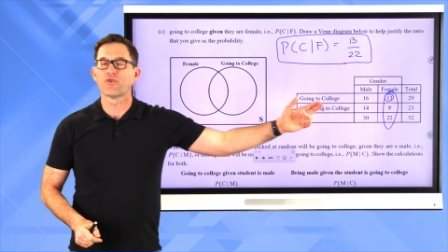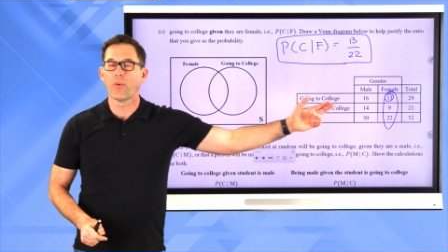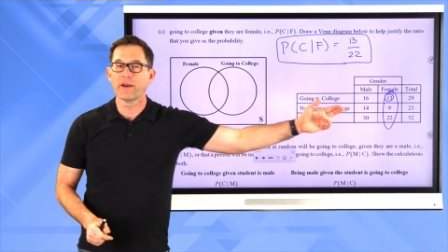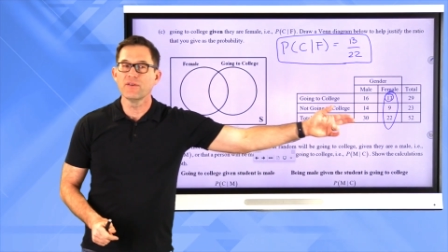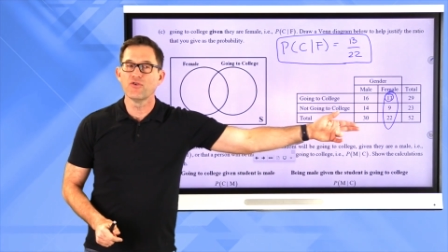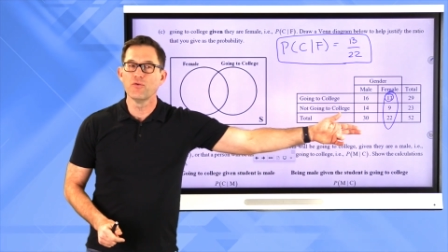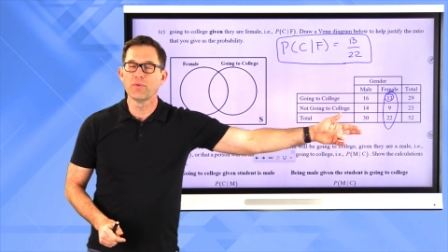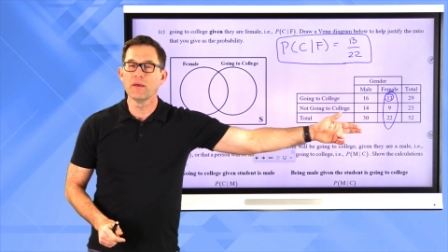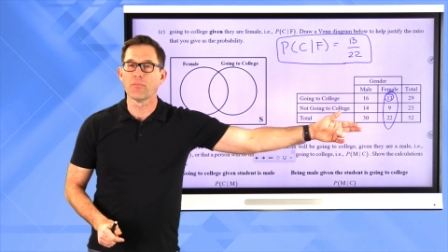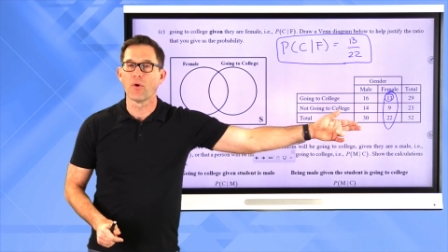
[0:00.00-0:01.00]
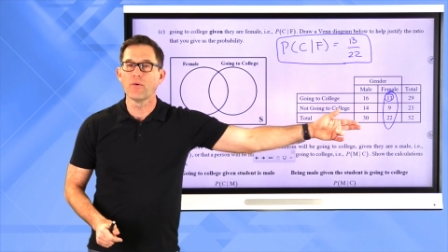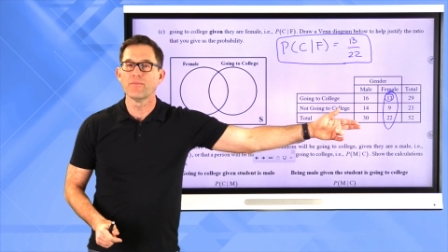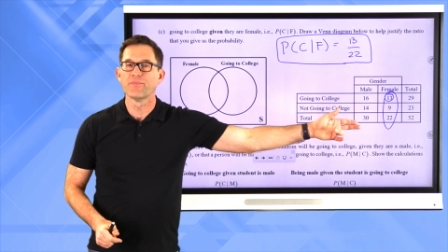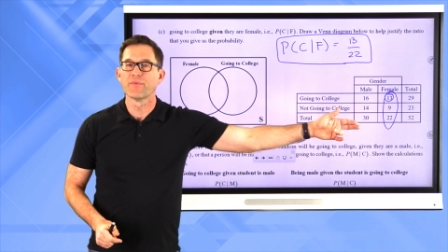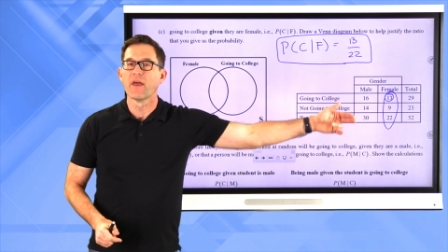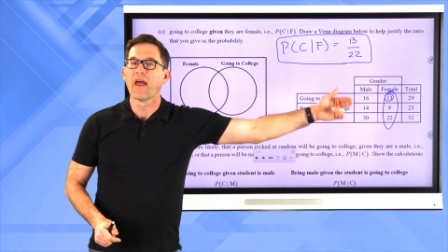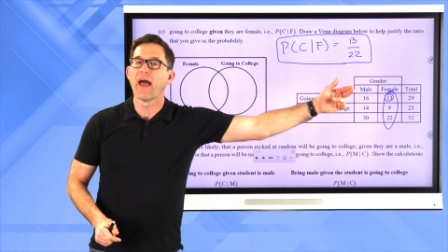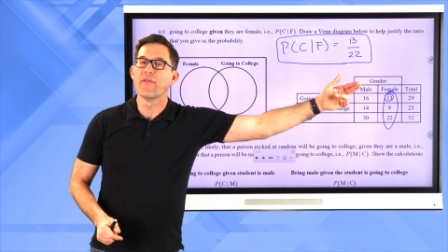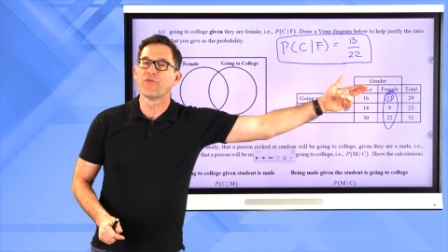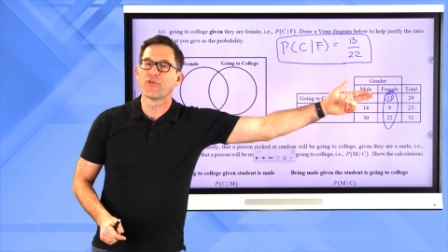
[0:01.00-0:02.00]
22 people
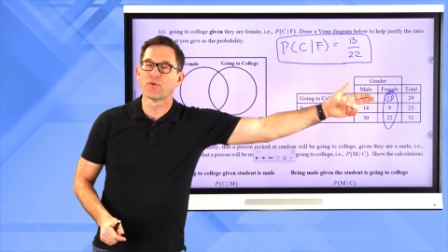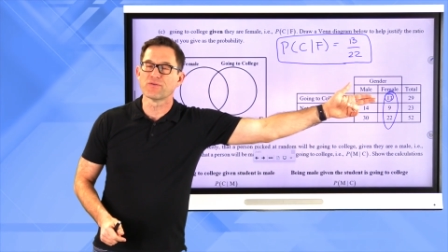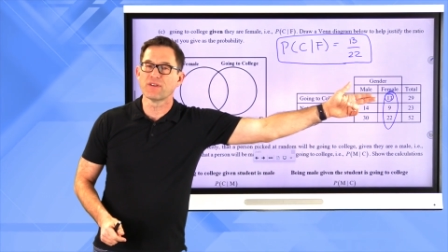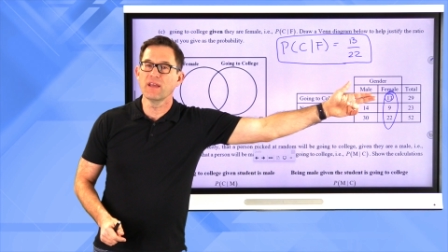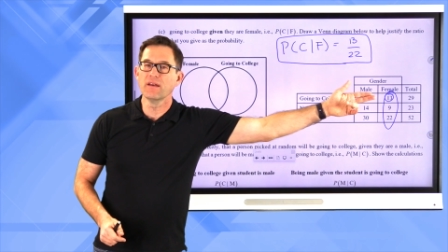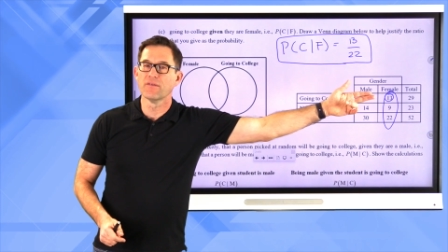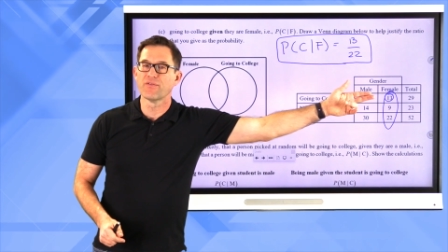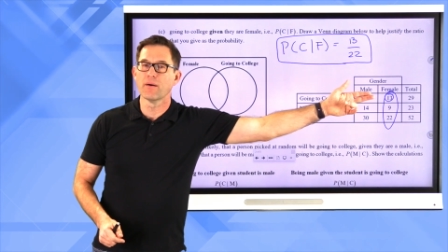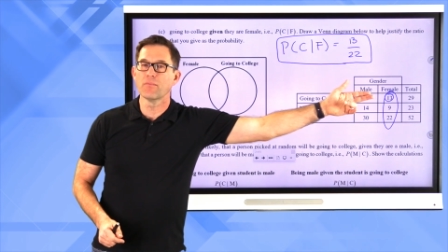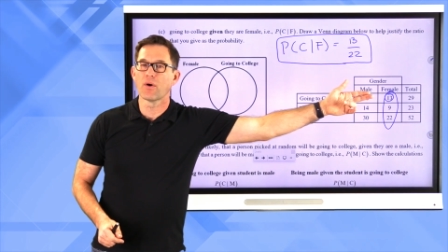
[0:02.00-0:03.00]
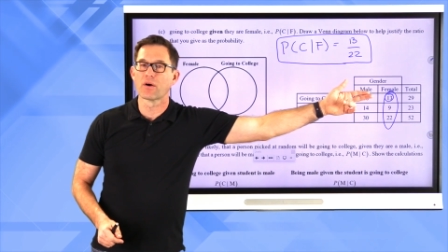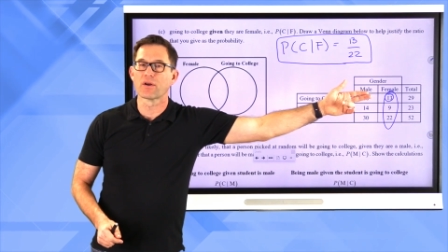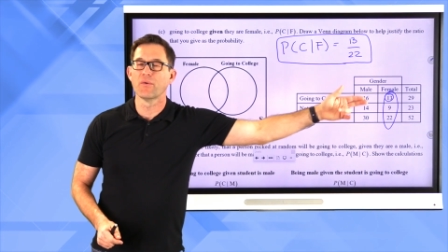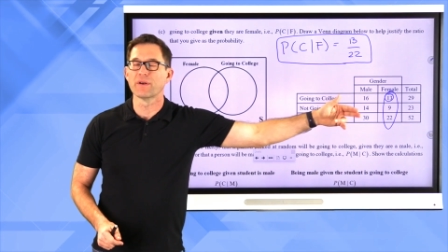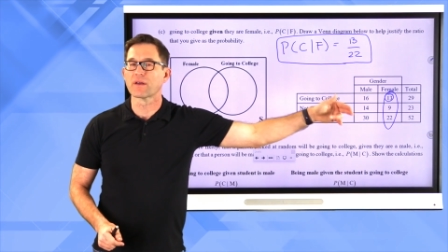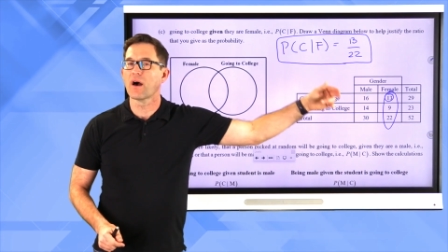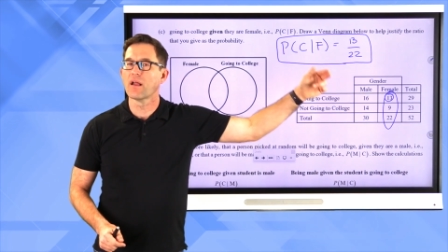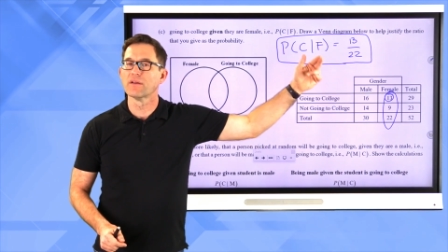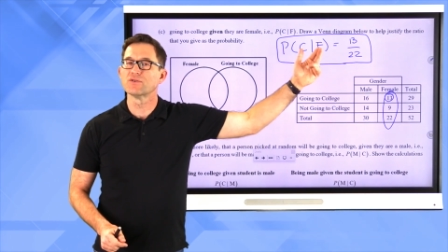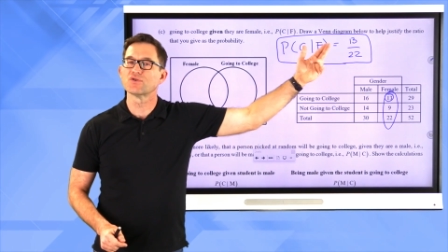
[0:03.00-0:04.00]
and 13 of them are going to
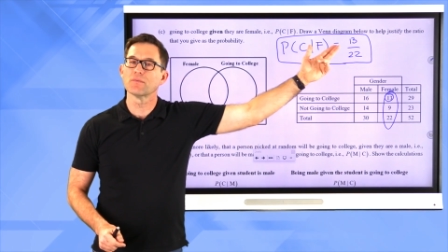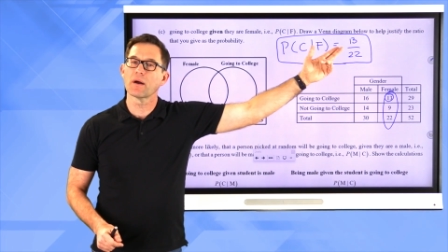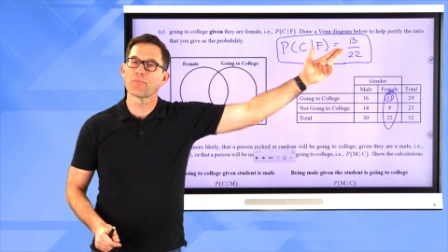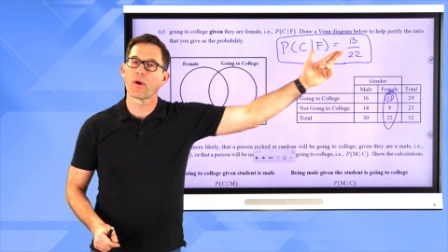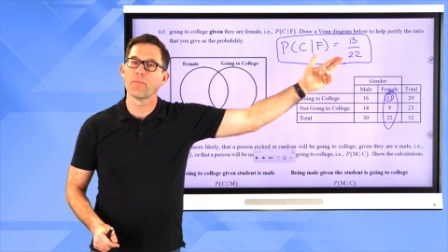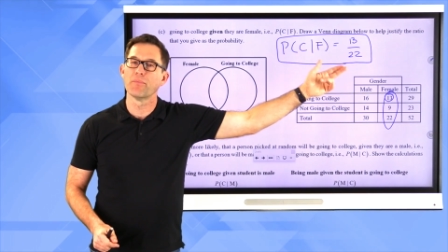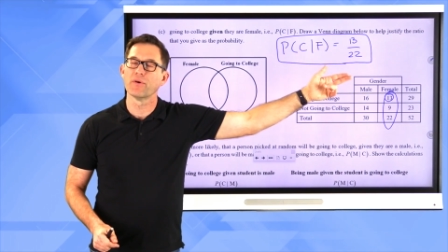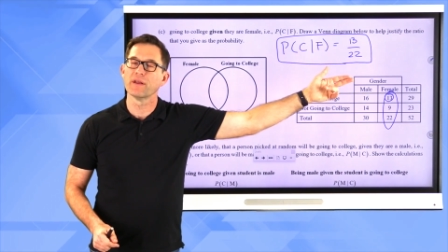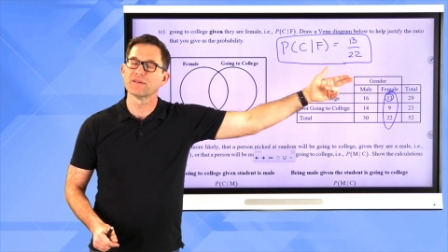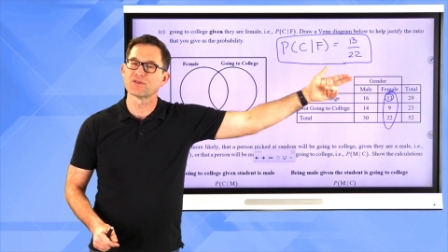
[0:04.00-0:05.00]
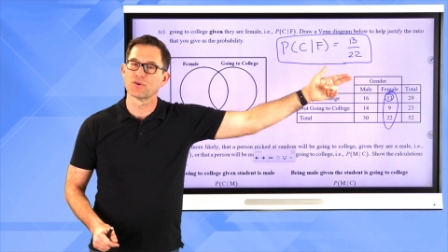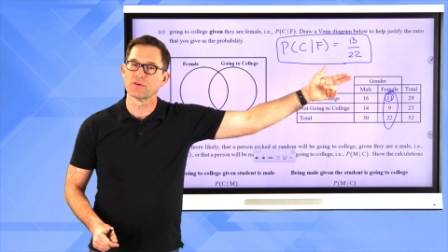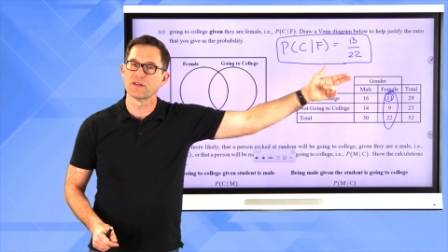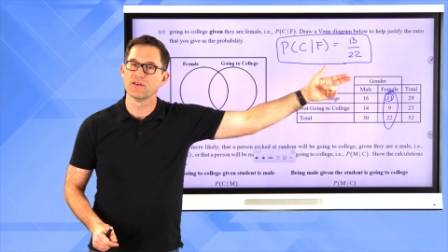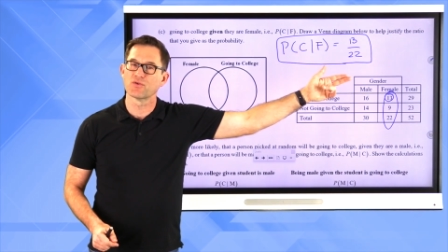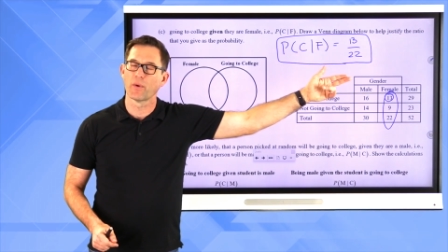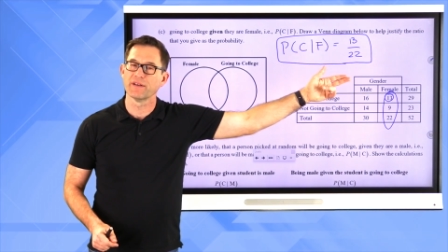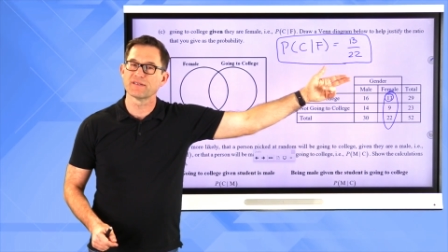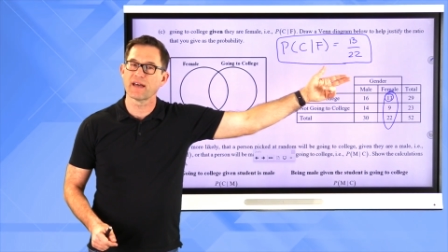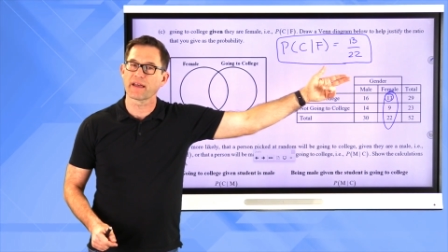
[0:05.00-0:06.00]
college, so my probability is 13
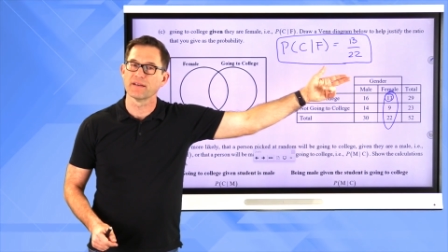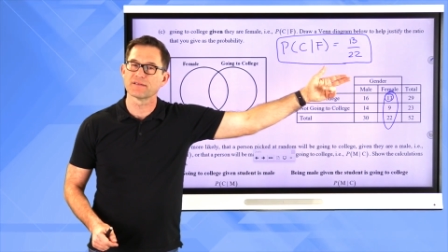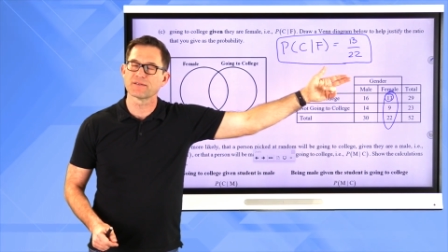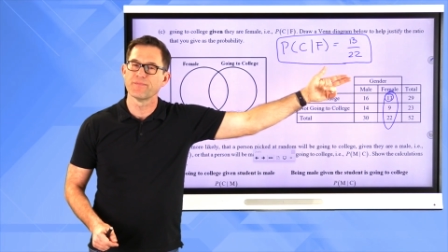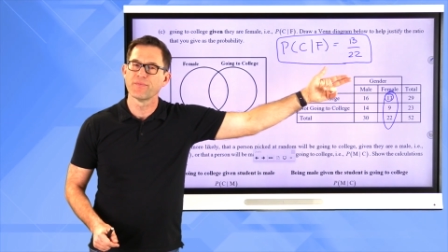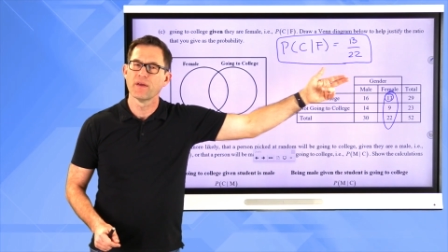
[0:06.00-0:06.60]
22nds.